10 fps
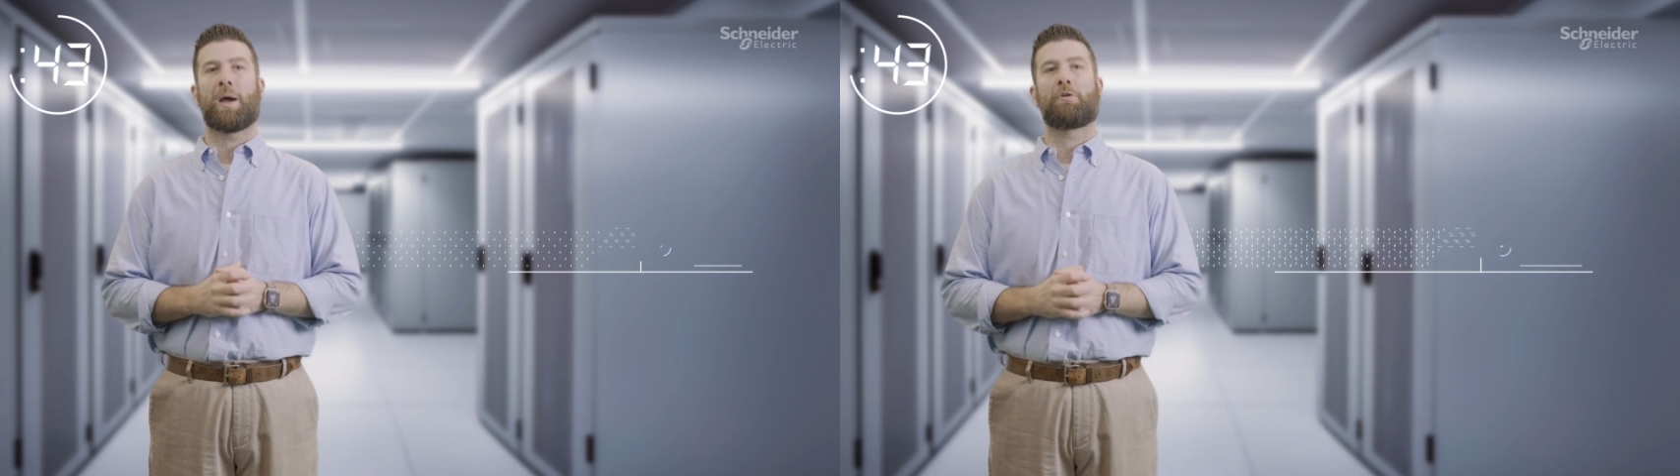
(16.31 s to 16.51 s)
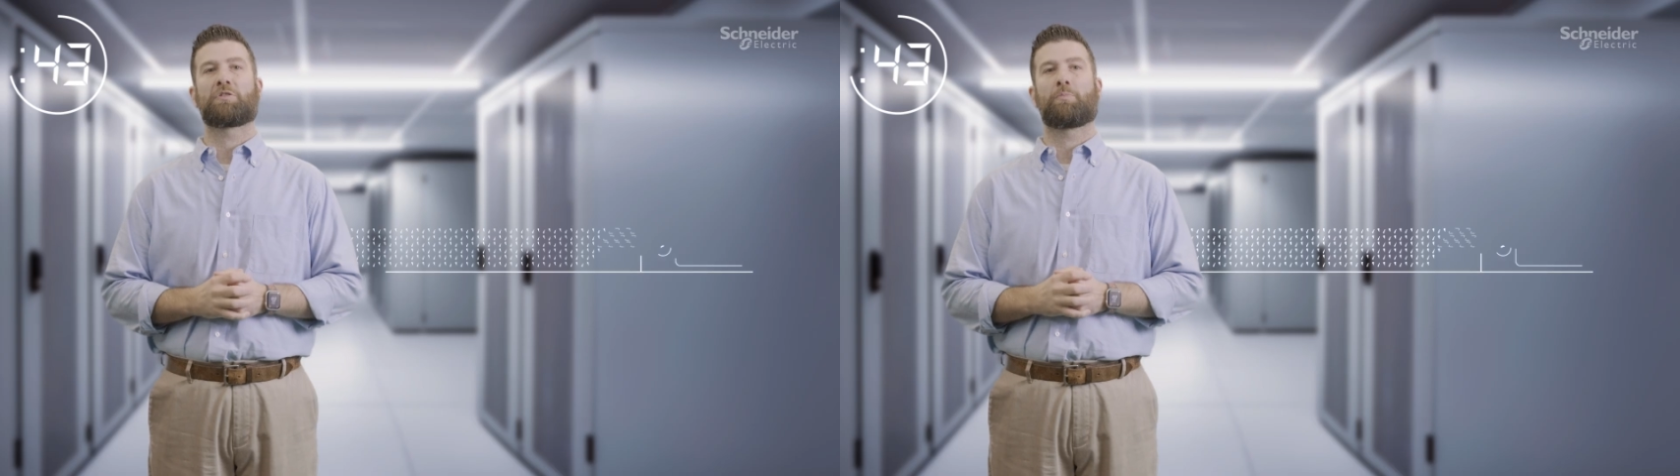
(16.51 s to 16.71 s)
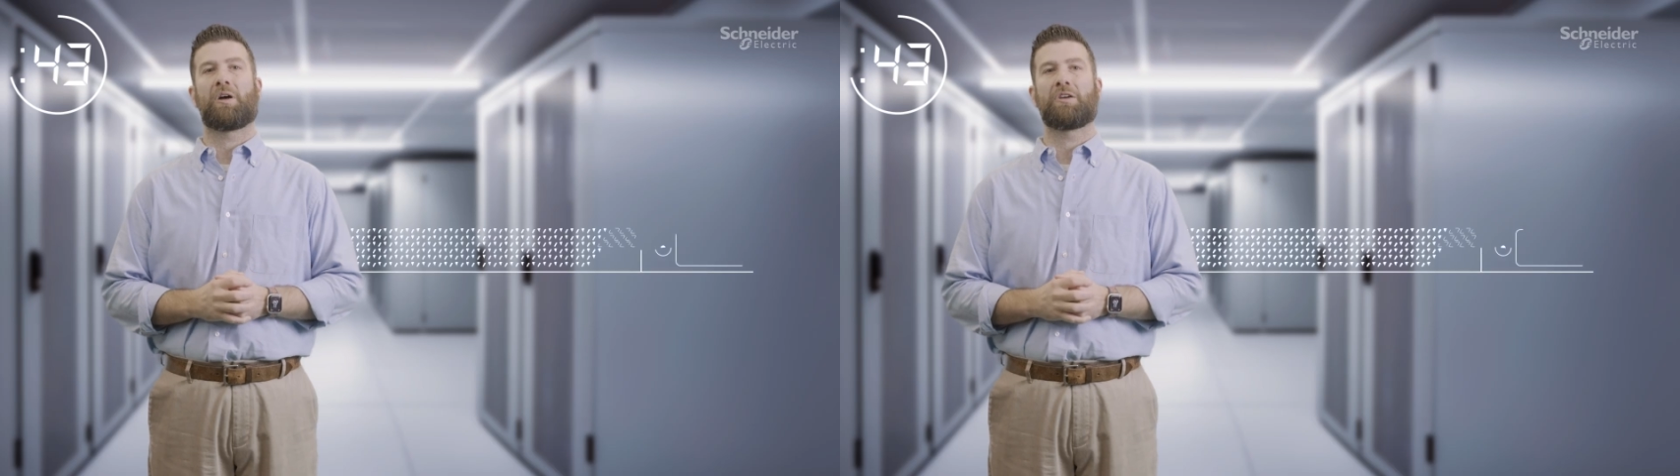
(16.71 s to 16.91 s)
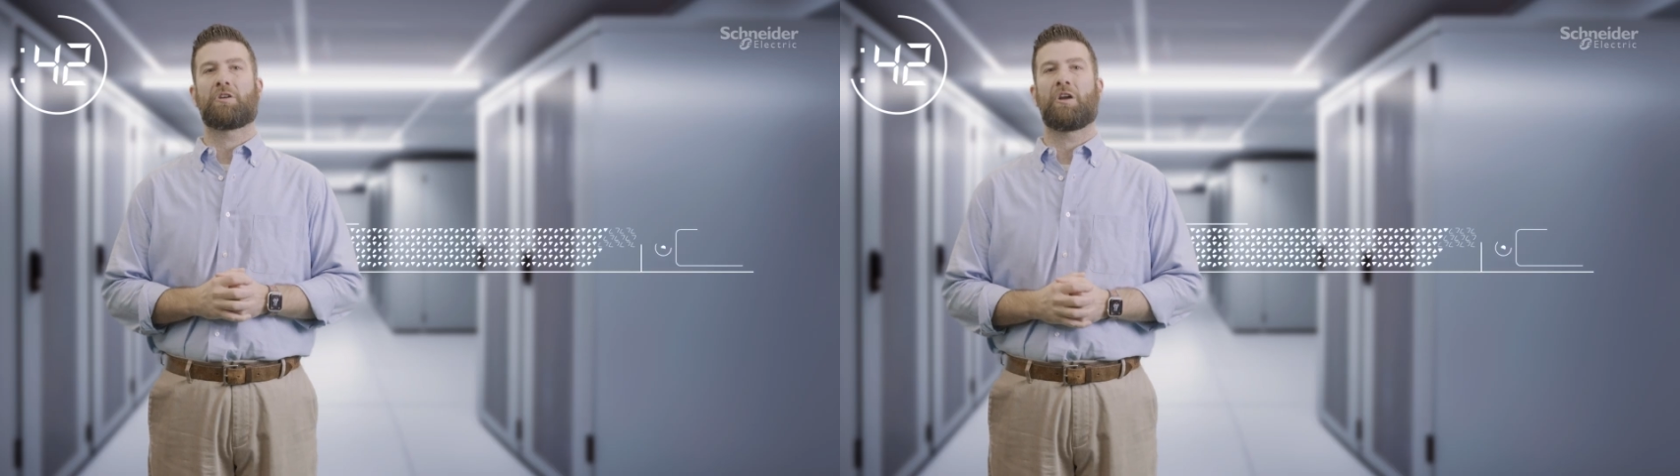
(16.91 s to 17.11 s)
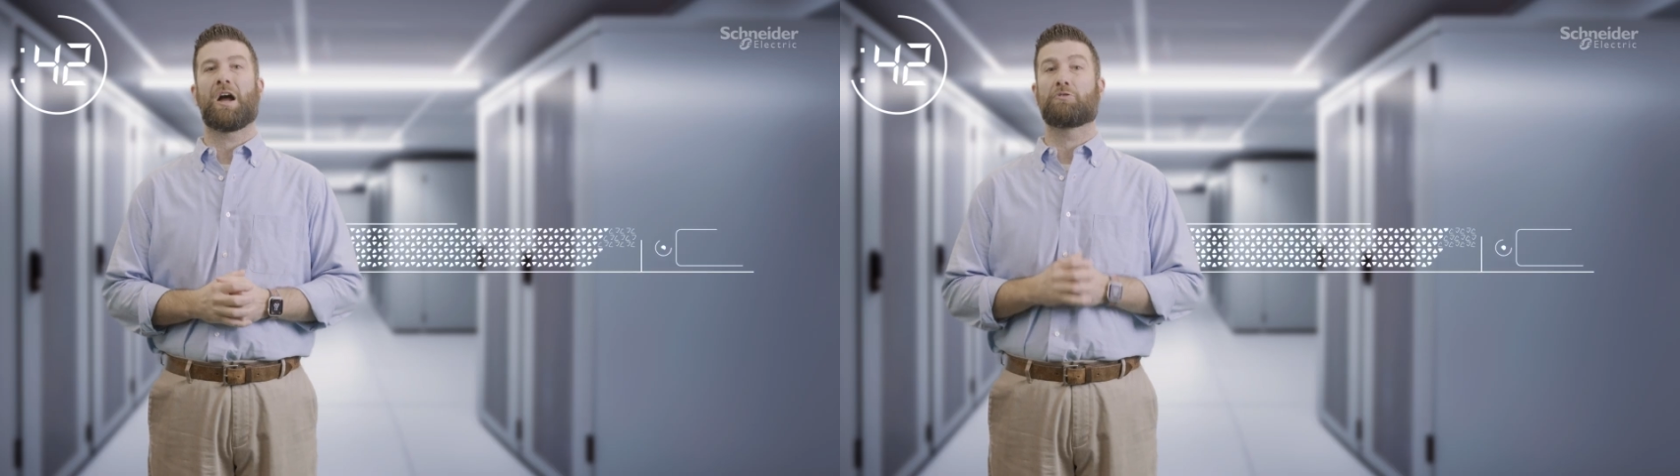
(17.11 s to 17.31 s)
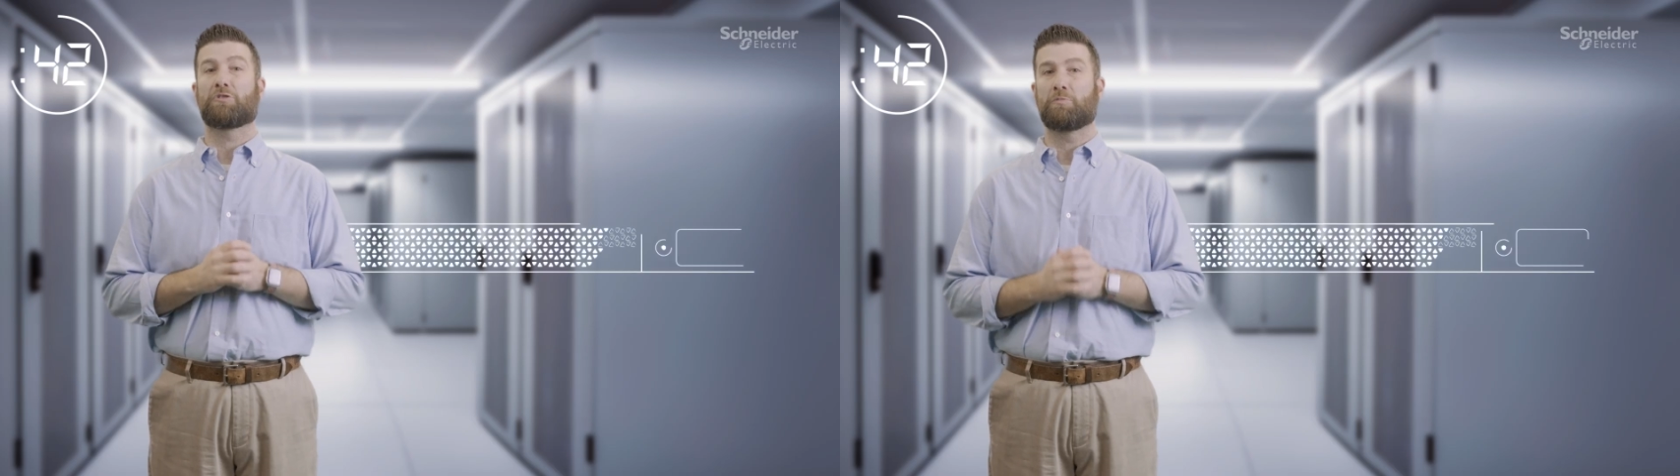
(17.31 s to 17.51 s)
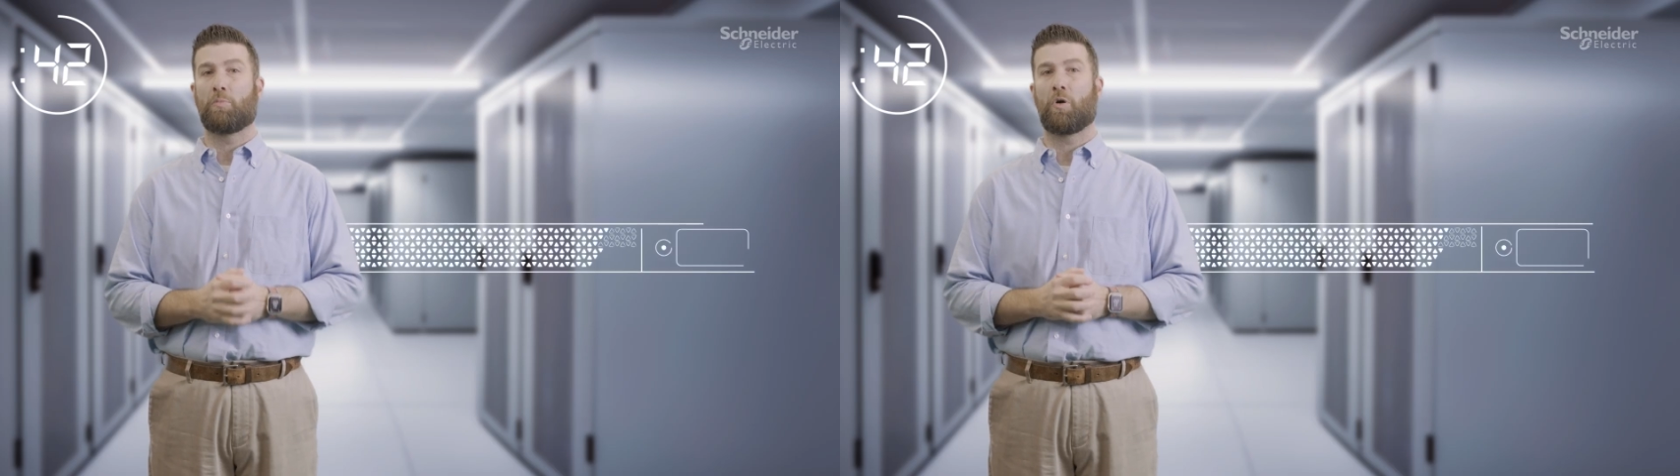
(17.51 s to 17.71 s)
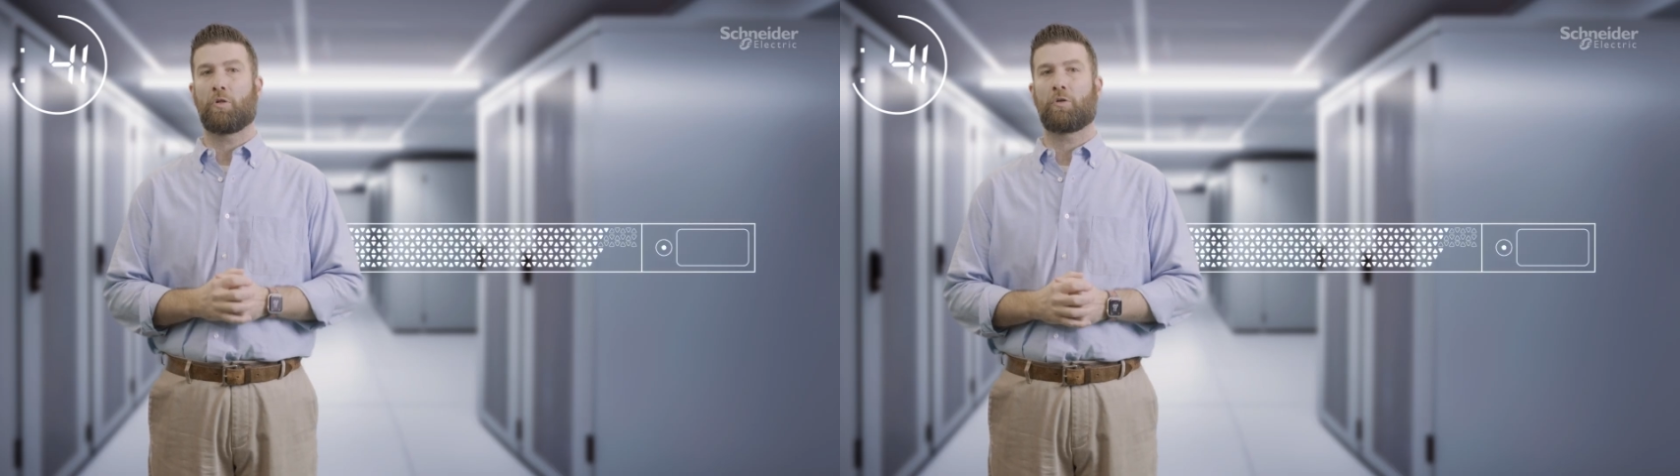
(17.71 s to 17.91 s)
power supplies are now
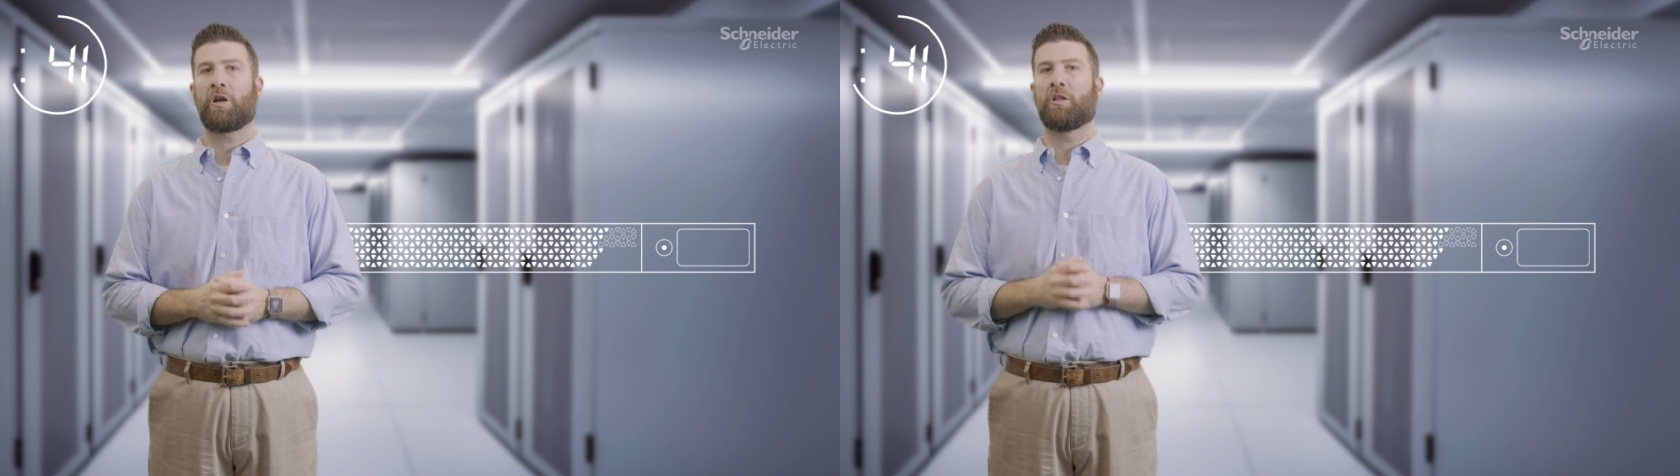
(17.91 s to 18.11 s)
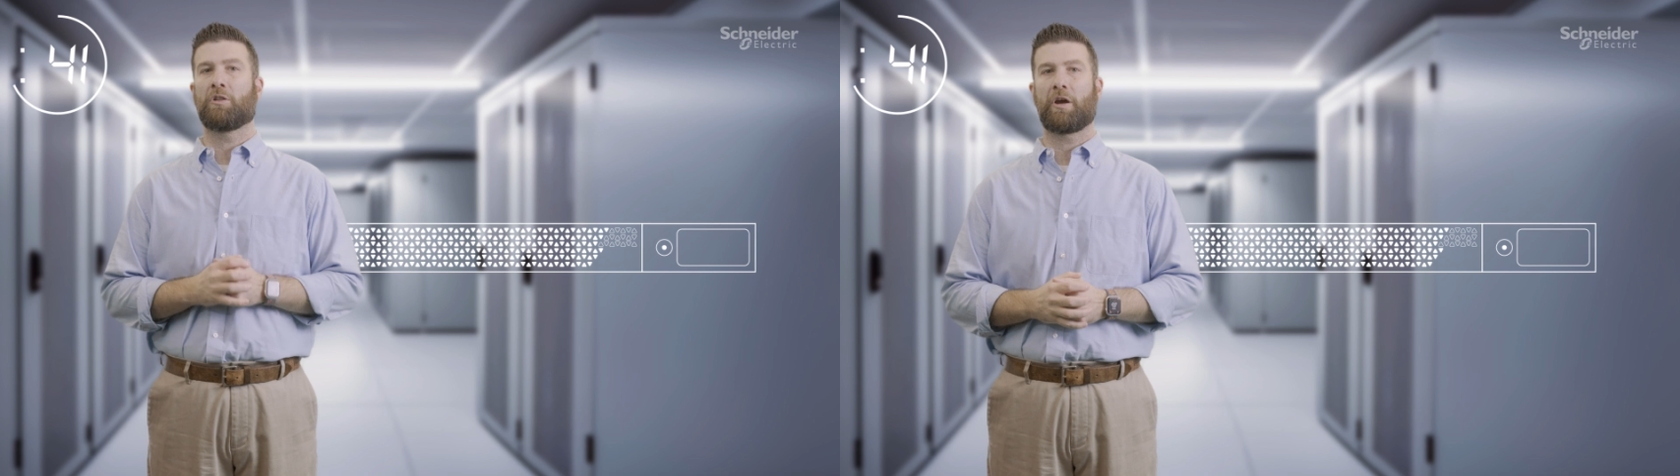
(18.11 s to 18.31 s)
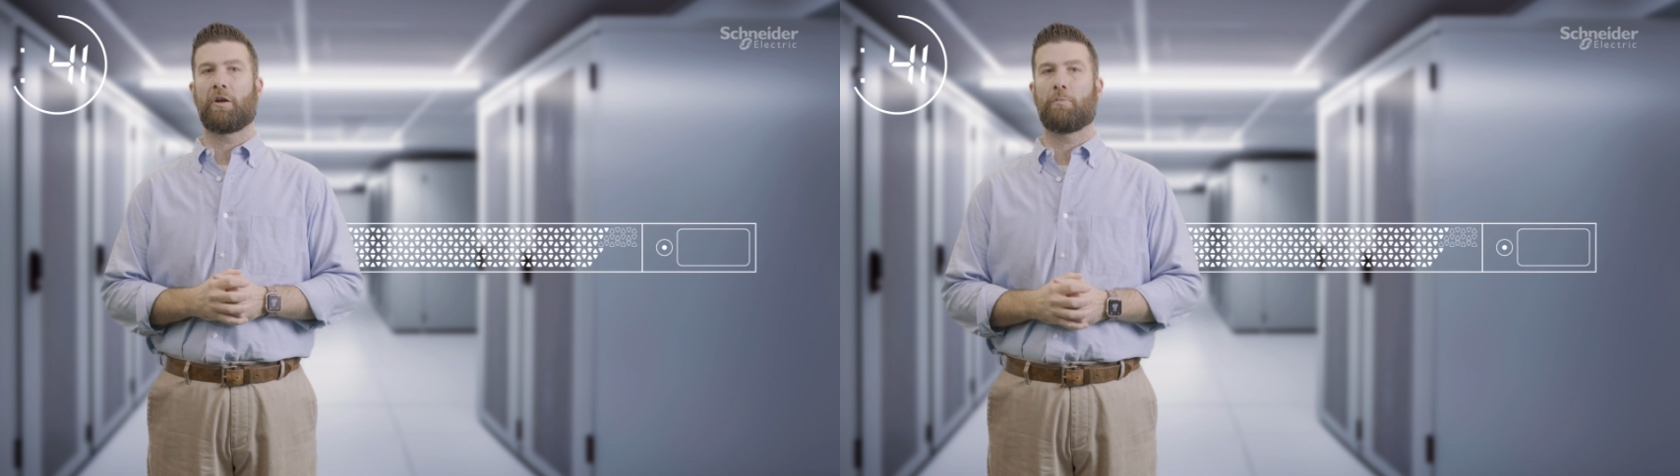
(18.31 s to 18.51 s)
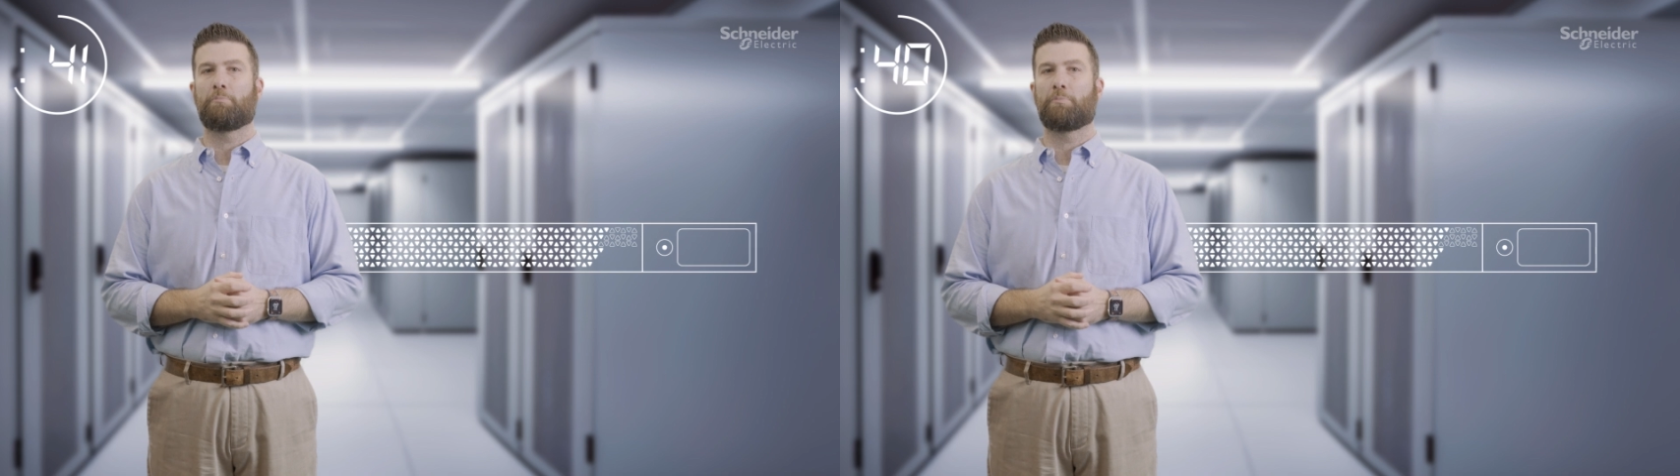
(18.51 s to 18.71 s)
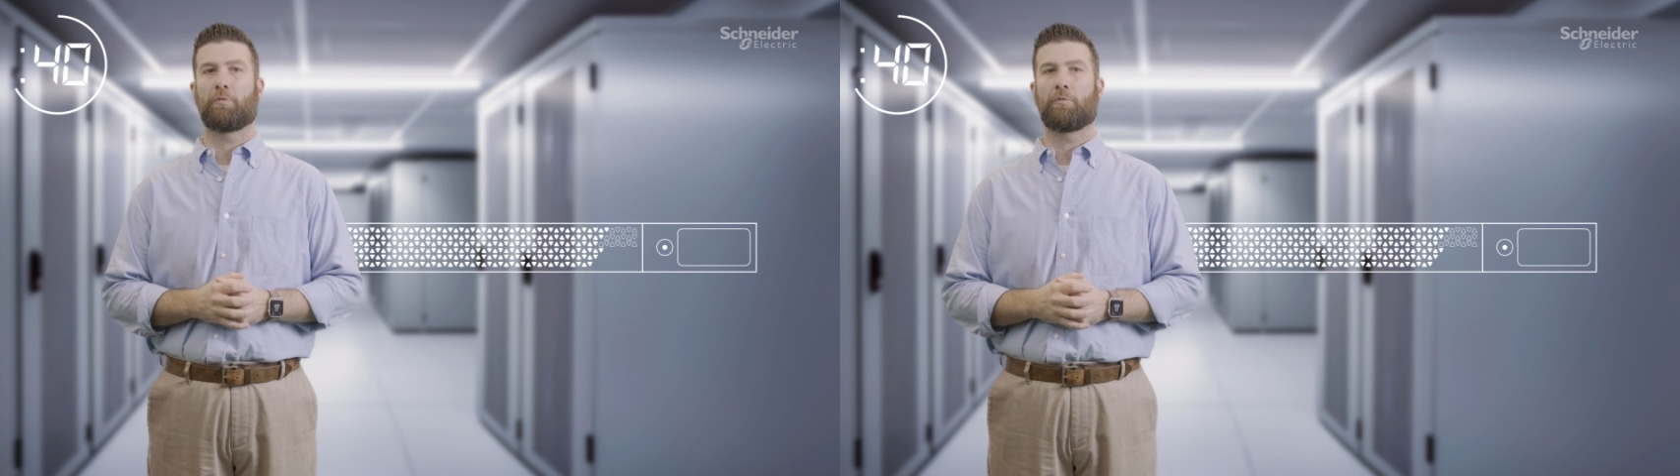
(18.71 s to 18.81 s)
smaller and lighter